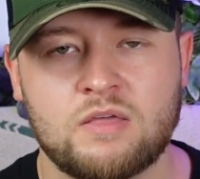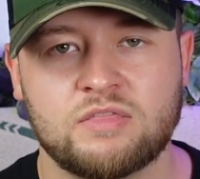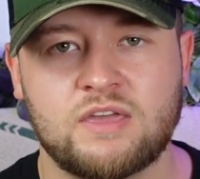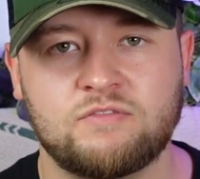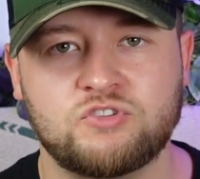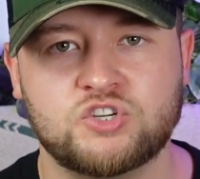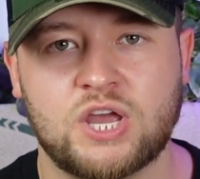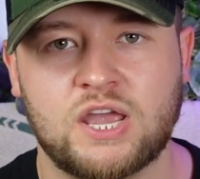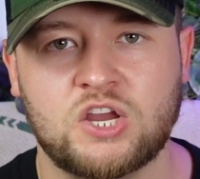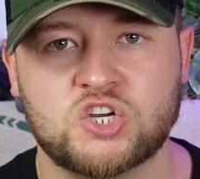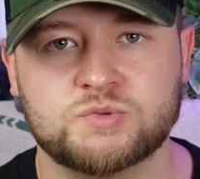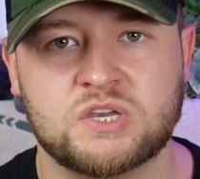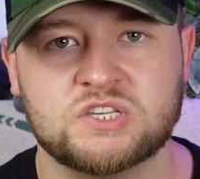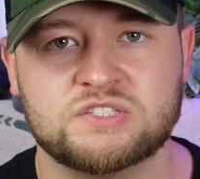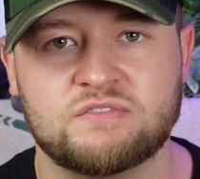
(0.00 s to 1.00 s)
They've
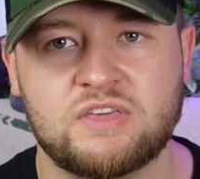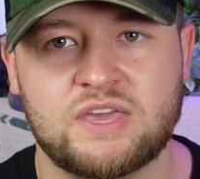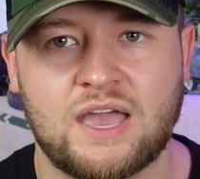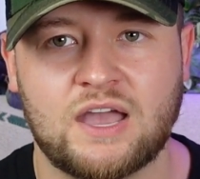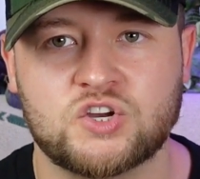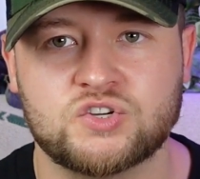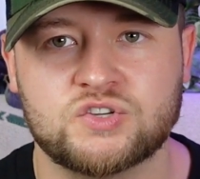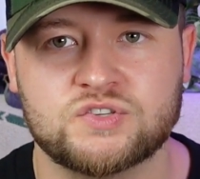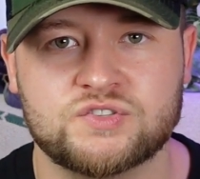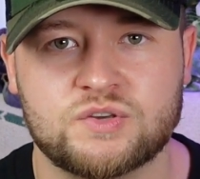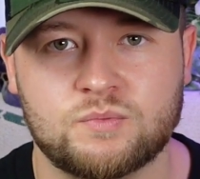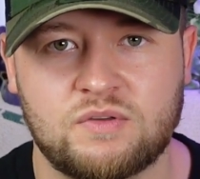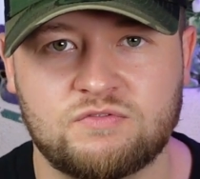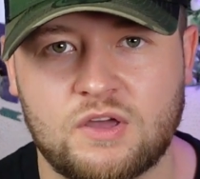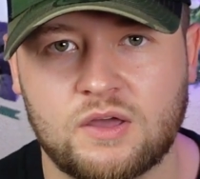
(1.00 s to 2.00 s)
changed because of the actions
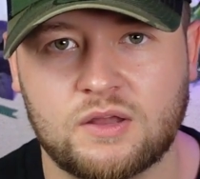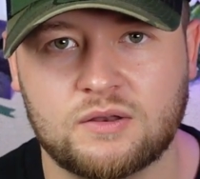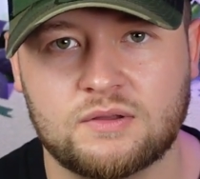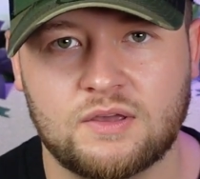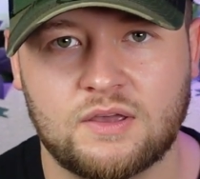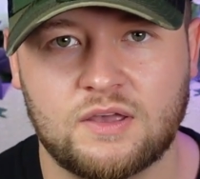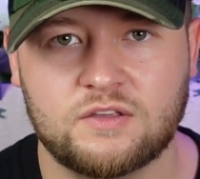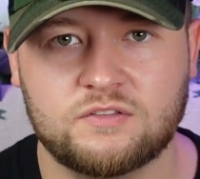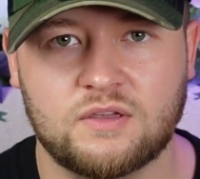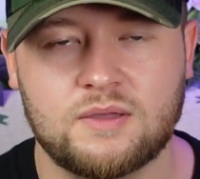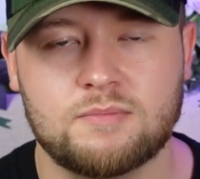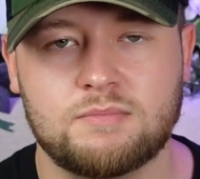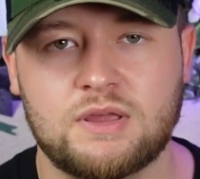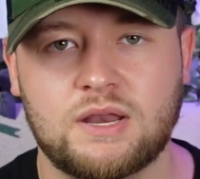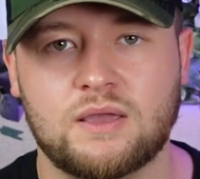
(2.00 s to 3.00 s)
that we've done, isn't
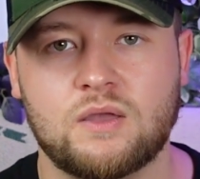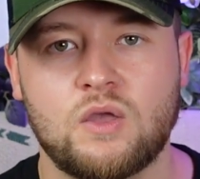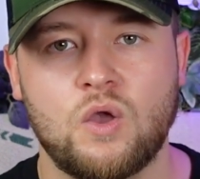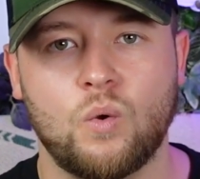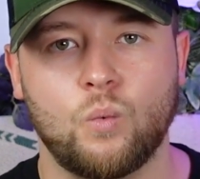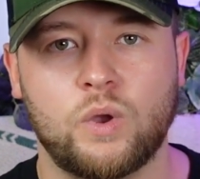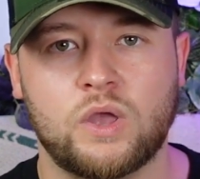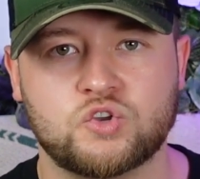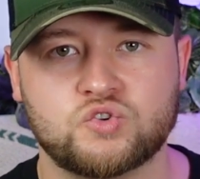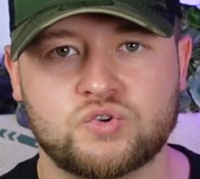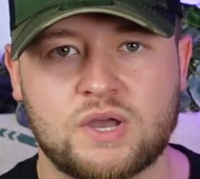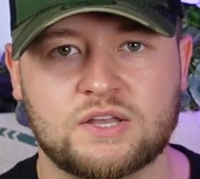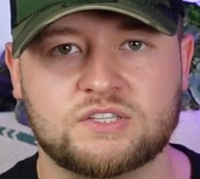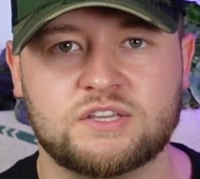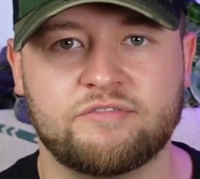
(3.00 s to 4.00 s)
it? Meaning we
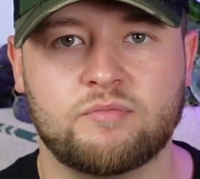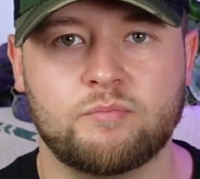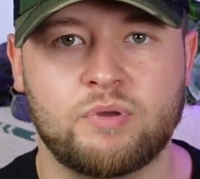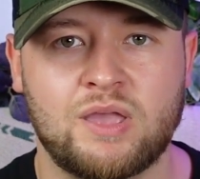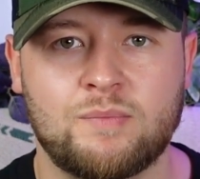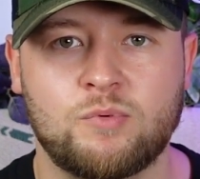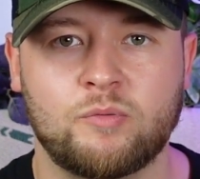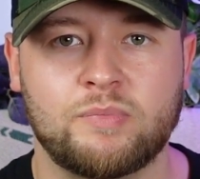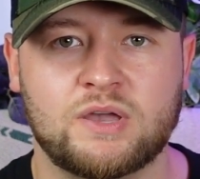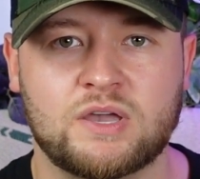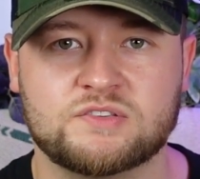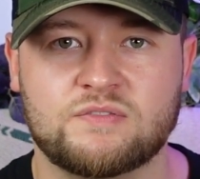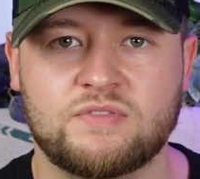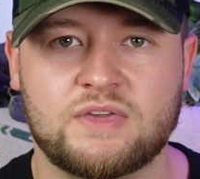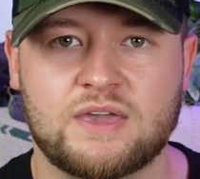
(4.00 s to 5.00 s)
attract different people
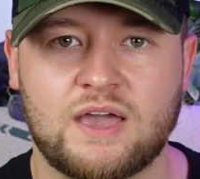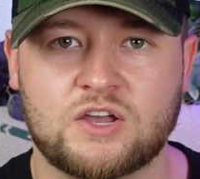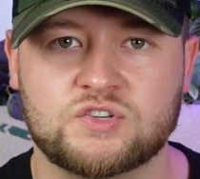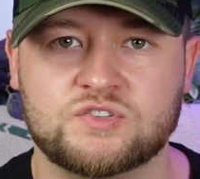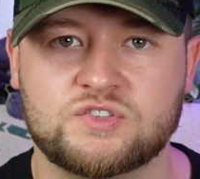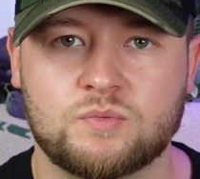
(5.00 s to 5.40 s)
because of the actions